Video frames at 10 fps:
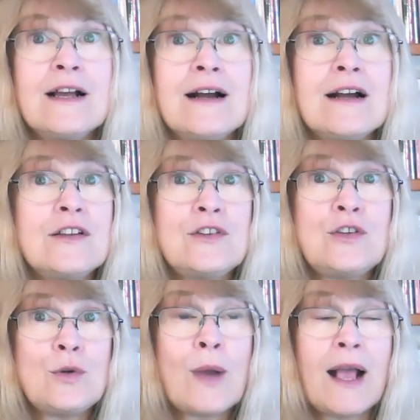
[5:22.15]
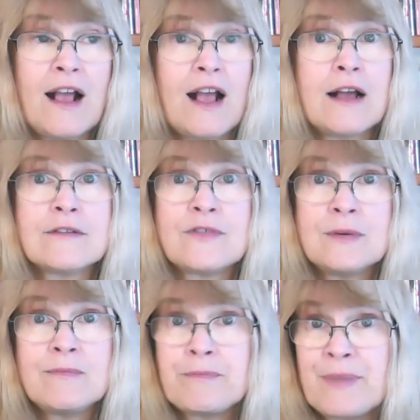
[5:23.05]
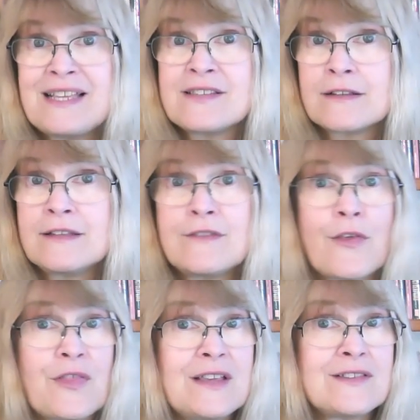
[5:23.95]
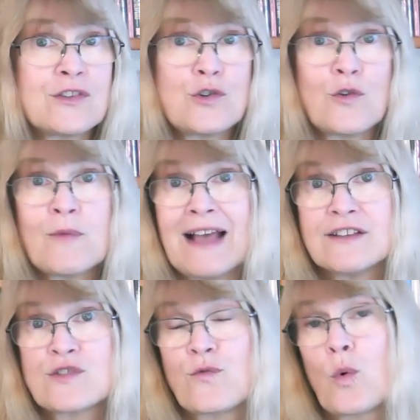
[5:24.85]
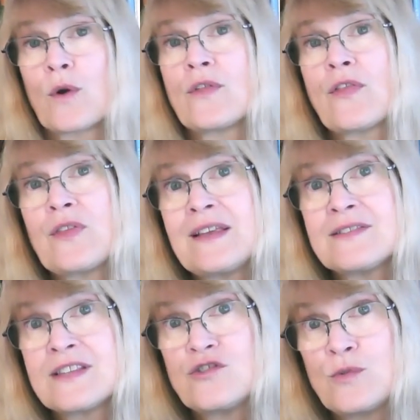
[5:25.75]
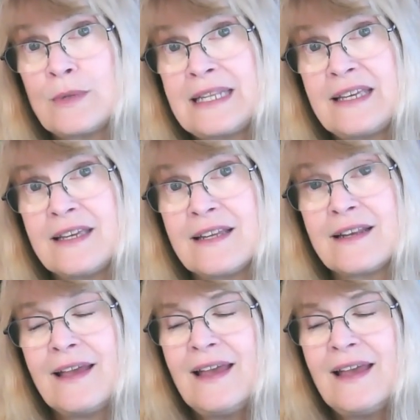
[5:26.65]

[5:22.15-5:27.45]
You have basically the things that you've asked for, the things that you need.